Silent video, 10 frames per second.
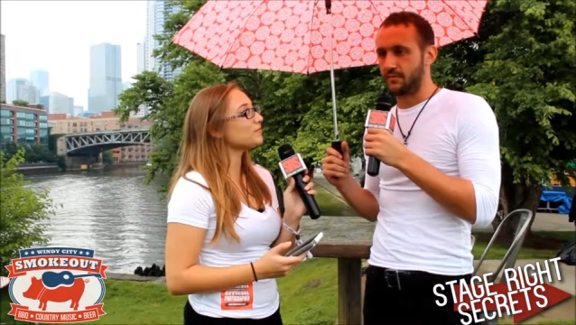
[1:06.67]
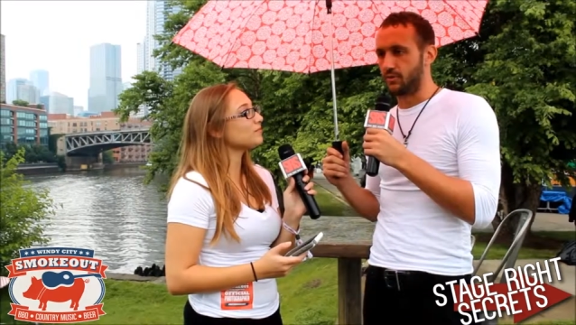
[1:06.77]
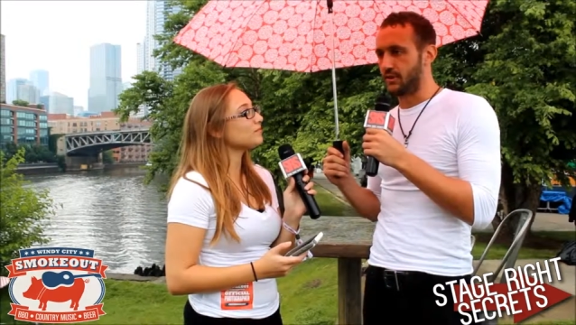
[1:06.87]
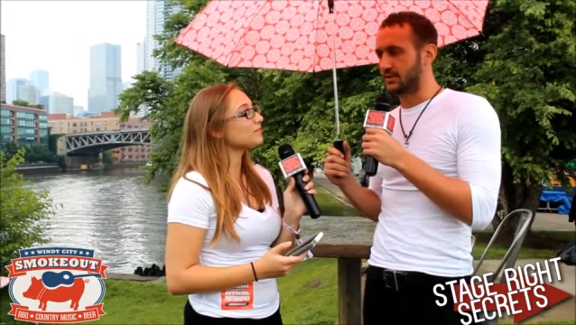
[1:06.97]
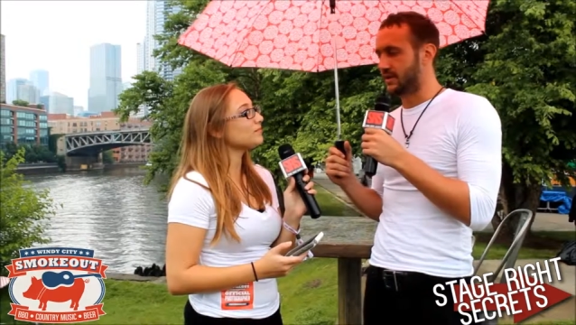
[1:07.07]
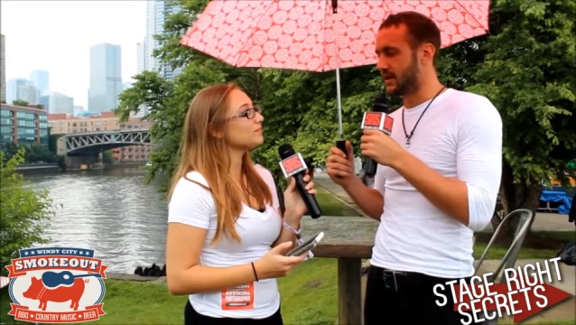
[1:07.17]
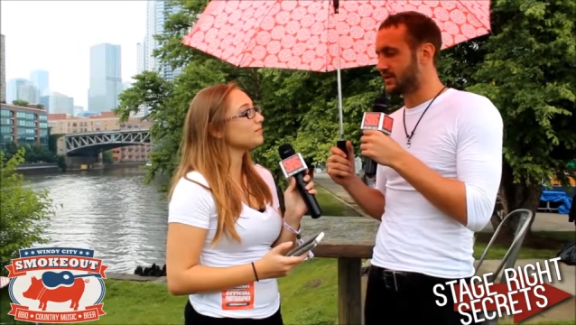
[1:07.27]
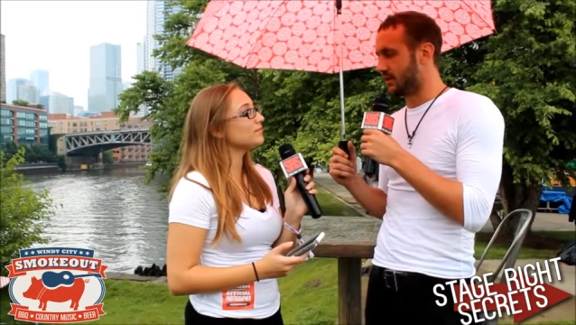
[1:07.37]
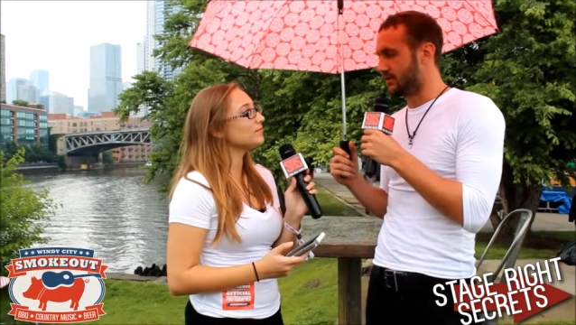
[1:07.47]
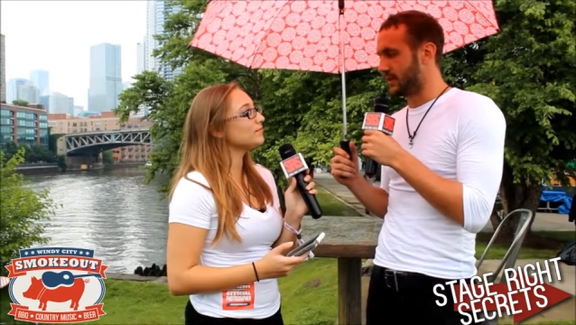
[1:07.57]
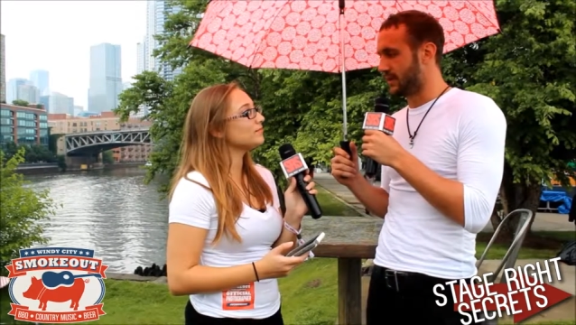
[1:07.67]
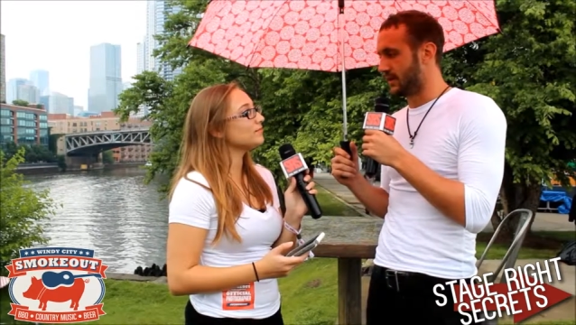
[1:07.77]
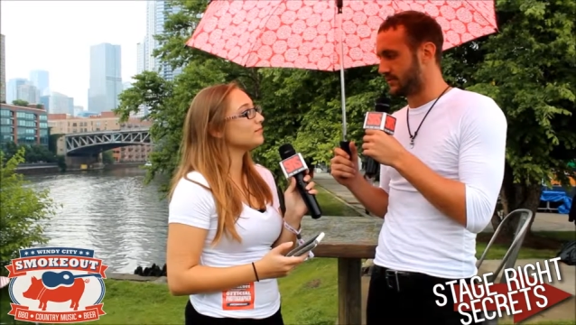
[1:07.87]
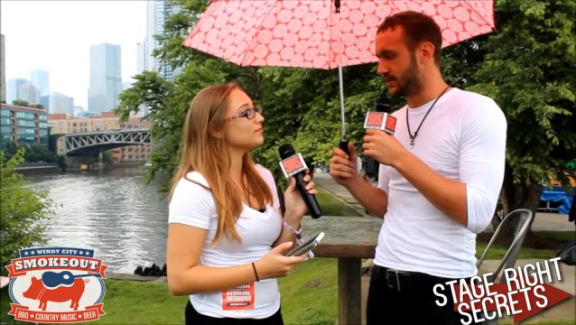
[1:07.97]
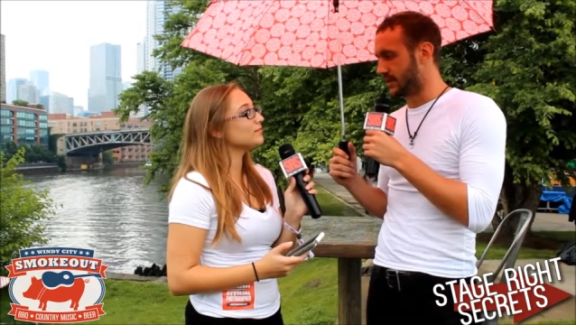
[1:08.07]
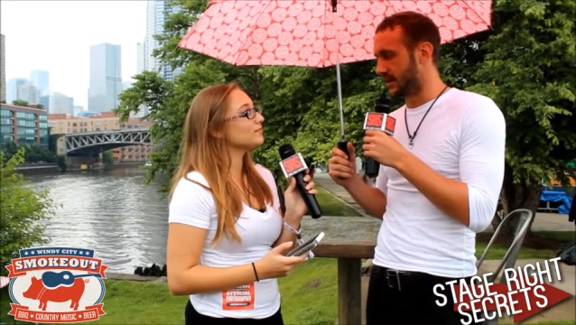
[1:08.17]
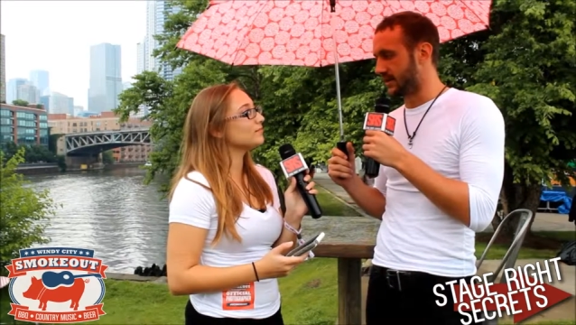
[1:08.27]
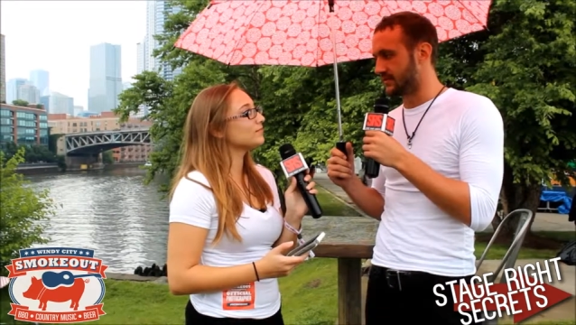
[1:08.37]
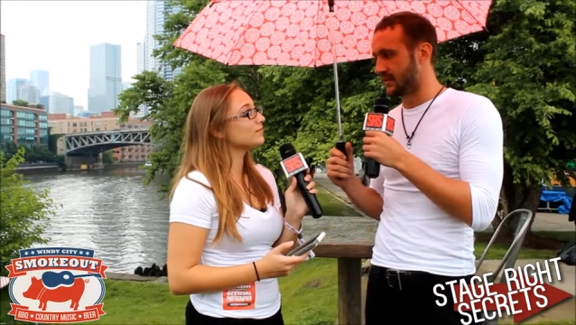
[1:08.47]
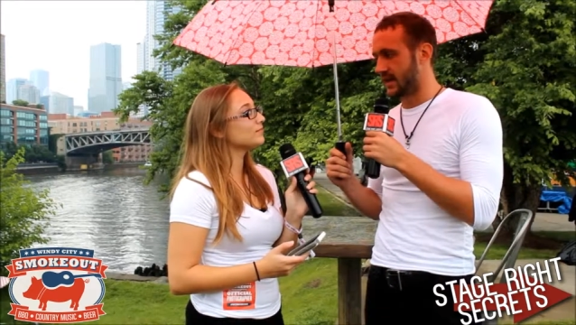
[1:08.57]
Speaker 1: couple weeks we had a song come out on
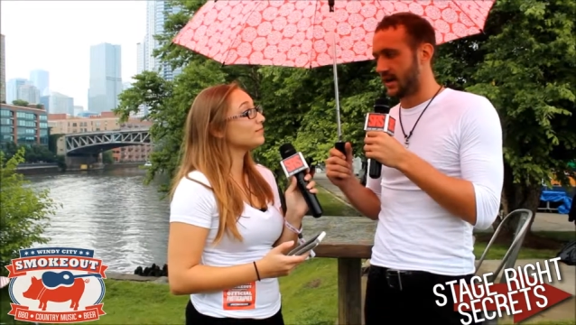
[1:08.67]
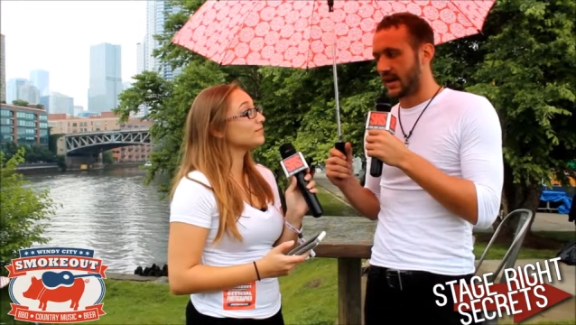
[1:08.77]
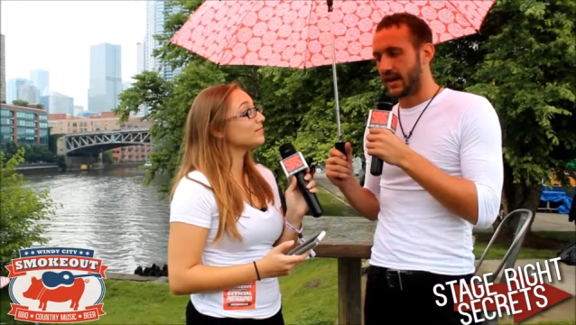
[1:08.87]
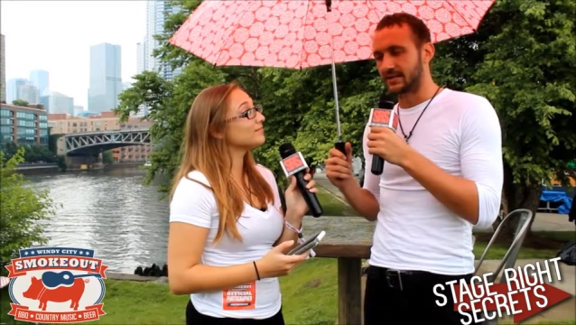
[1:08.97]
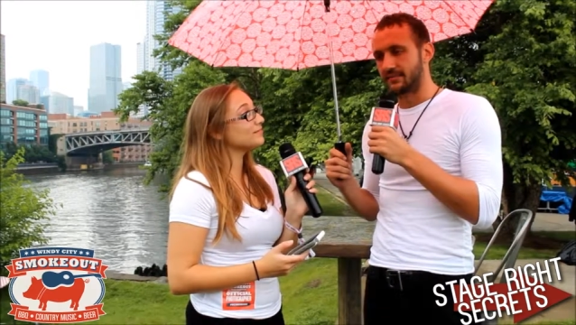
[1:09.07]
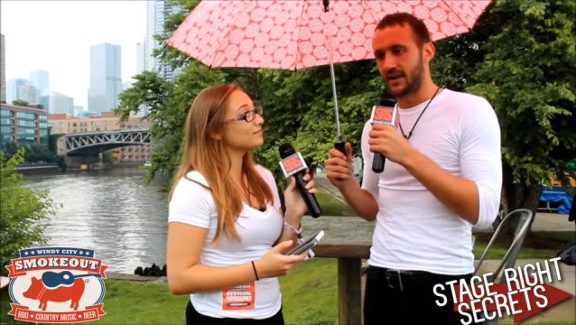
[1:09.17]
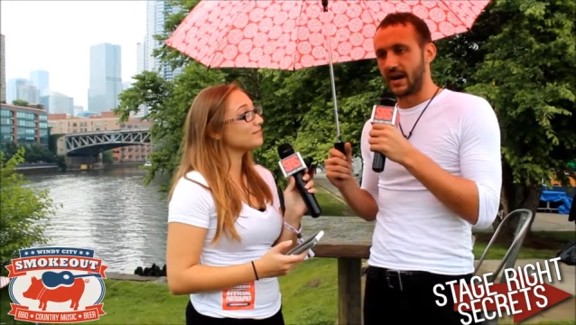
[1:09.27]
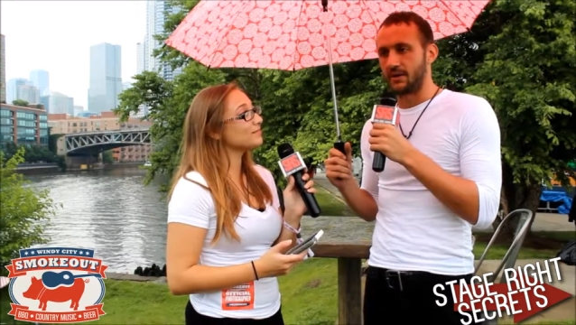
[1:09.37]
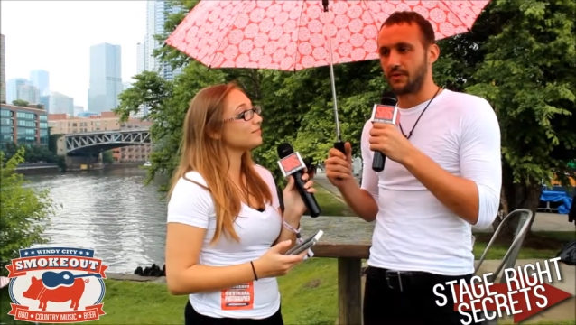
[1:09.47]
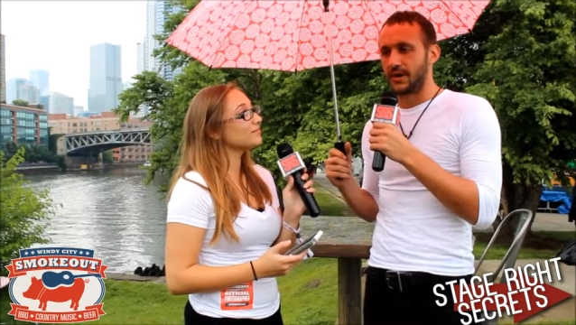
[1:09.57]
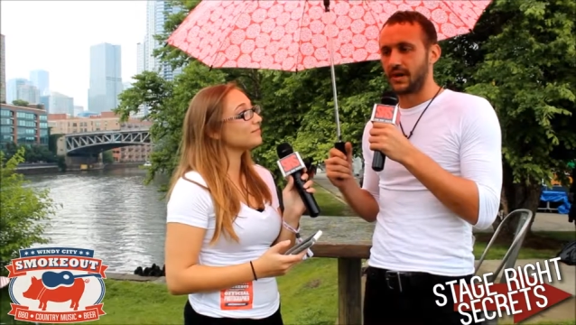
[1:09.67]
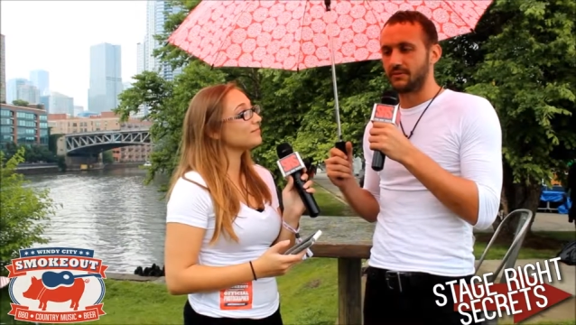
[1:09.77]
Sirius XM The Highway,